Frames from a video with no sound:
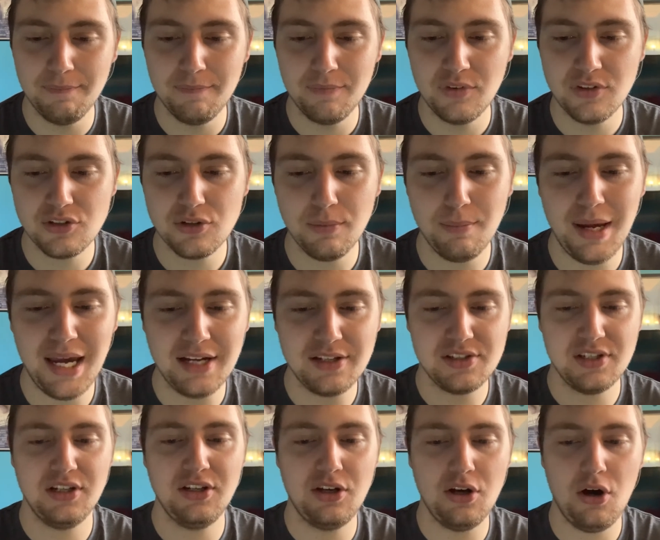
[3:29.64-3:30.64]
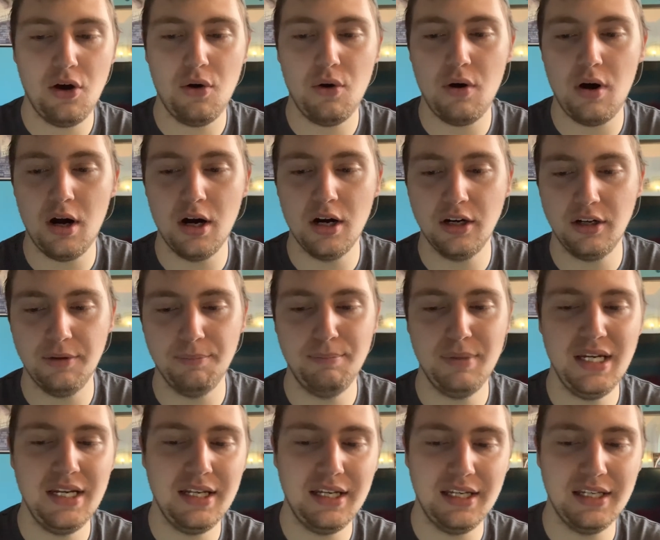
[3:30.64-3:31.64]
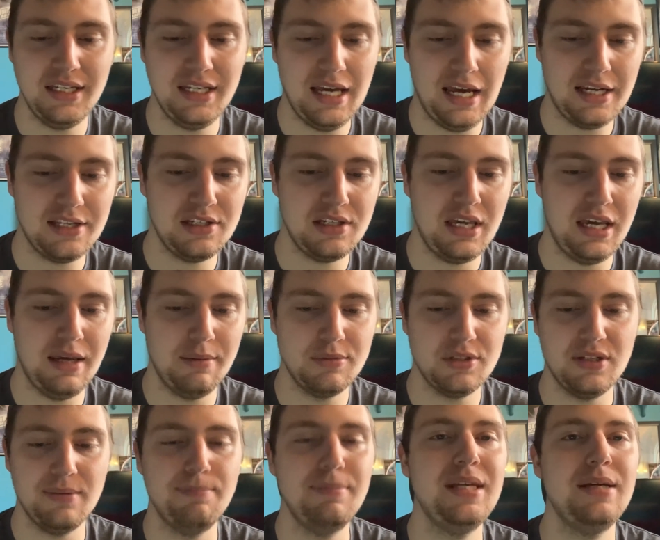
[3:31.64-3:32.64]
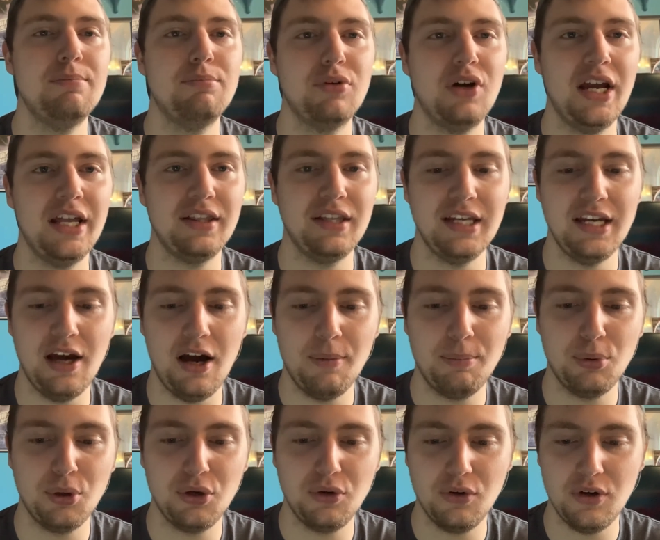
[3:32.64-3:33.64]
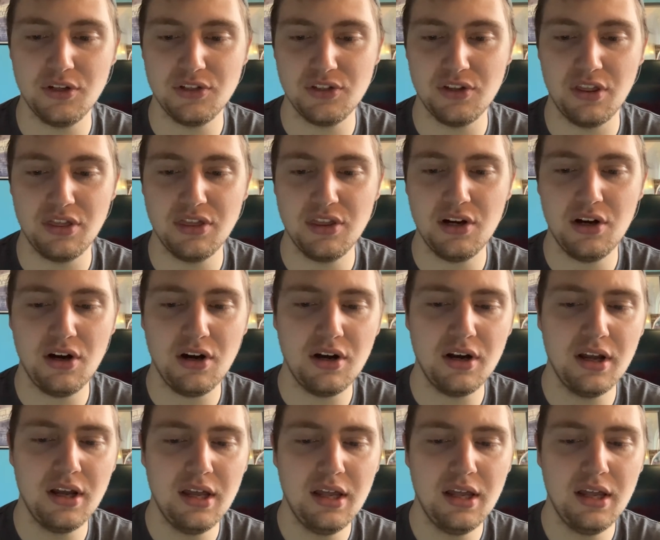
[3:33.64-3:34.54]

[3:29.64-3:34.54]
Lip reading: so Max and co. are competing in the X Games to beat Bradley Uppercrust III